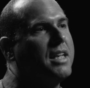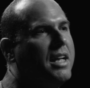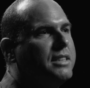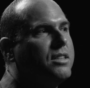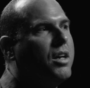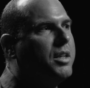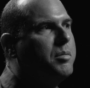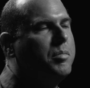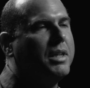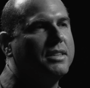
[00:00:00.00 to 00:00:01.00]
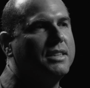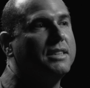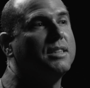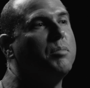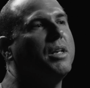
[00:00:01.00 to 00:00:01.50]
this guy that's talking to me because
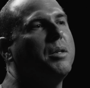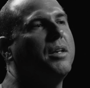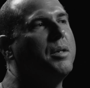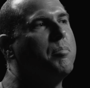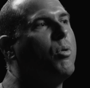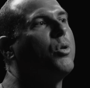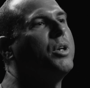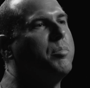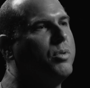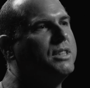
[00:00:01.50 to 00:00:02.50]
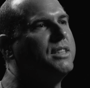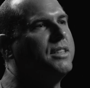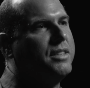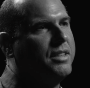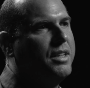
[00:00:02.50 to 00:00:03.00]
he's somebody important in prison,
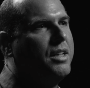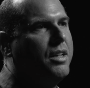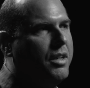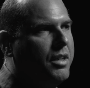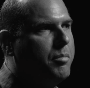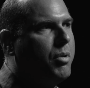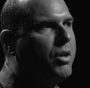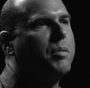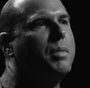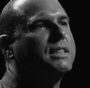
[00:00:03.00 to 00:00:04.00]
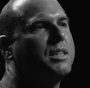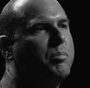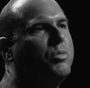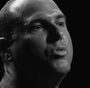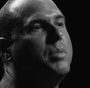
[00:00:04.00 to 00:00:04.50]
part of the Mexican
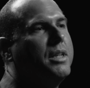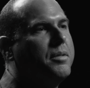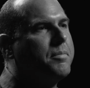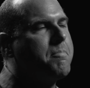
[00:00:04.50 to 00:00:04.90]
movement.